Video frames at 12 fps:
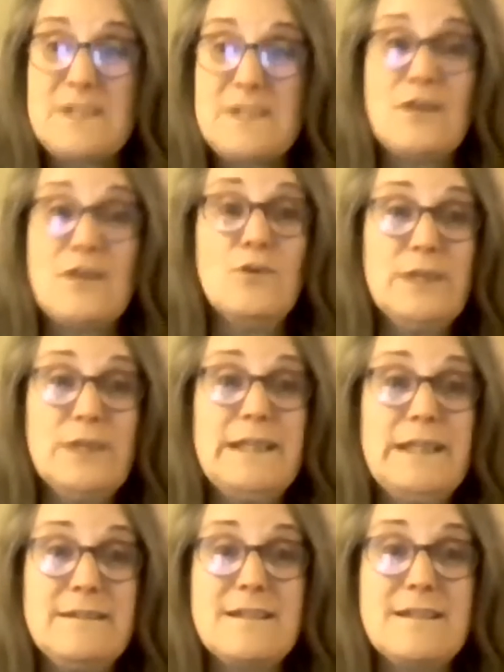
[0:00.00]
so
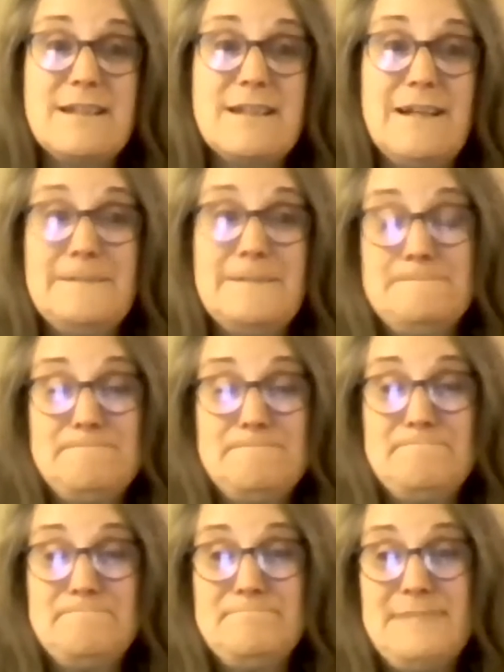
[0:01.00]
it's uh,
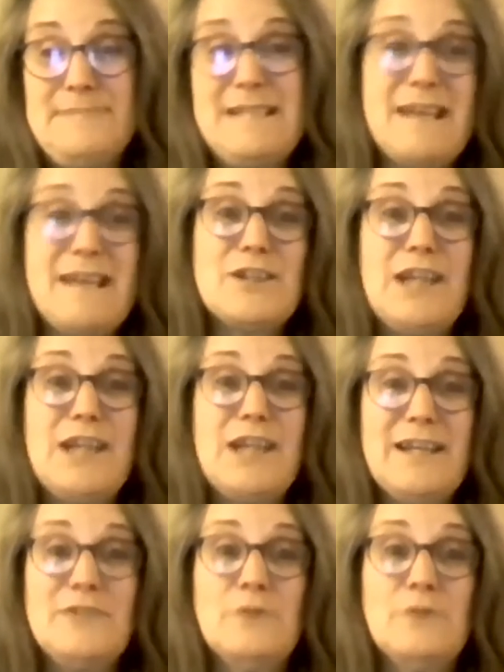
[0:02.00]
it's actually
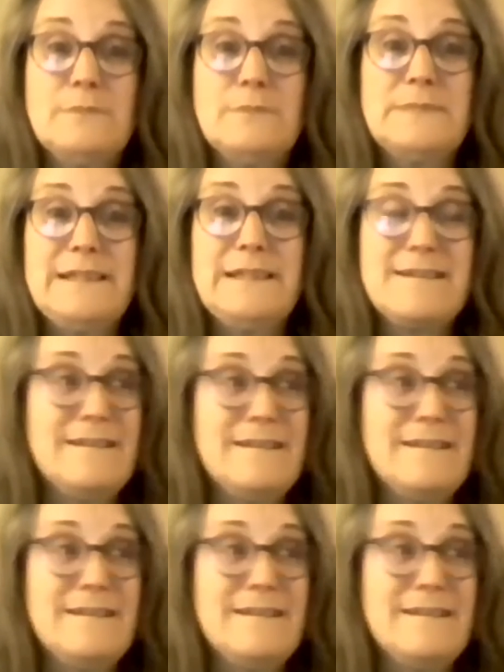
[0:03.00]
kind of cool. It's a